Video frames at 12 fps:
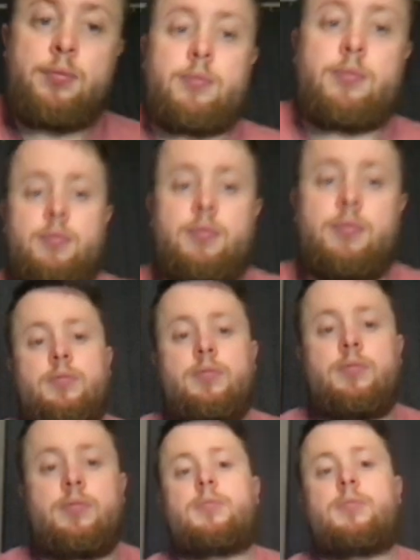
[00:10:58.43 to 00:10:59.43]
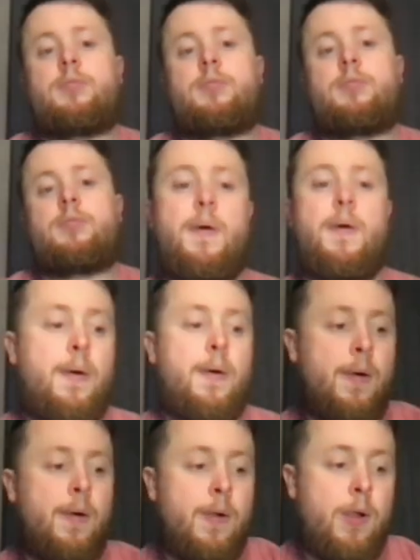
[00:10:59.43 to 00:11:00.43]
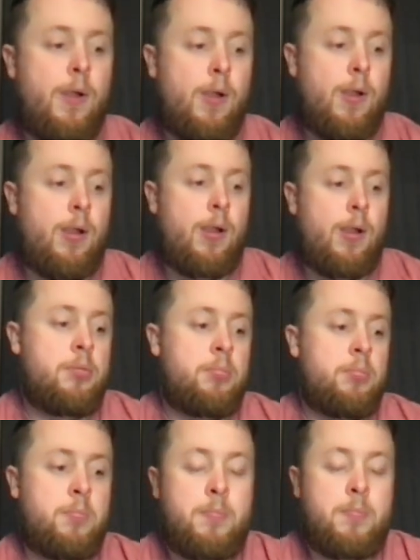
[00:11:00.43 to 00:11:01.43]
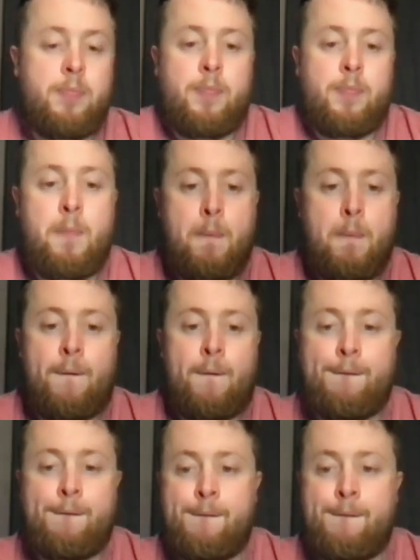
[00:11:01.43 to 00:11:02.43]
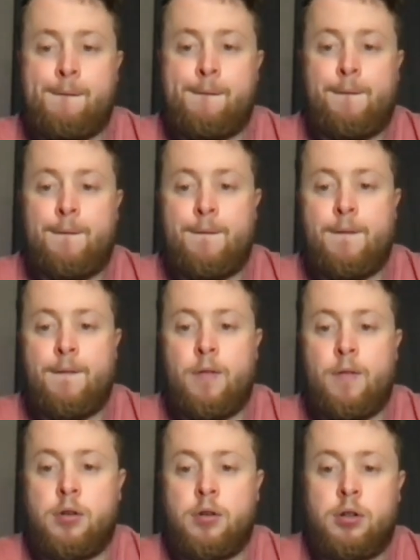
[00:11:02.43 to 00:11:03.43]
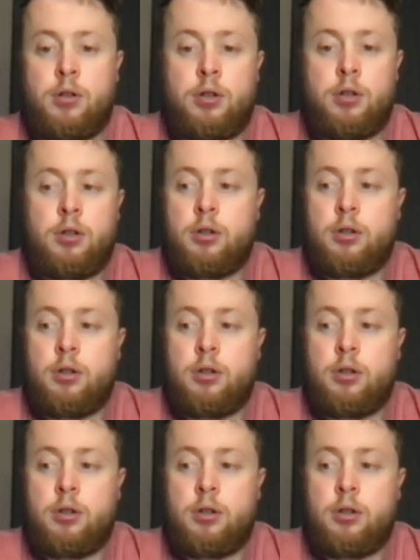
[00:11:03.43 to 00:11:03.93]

This person isn't speaking.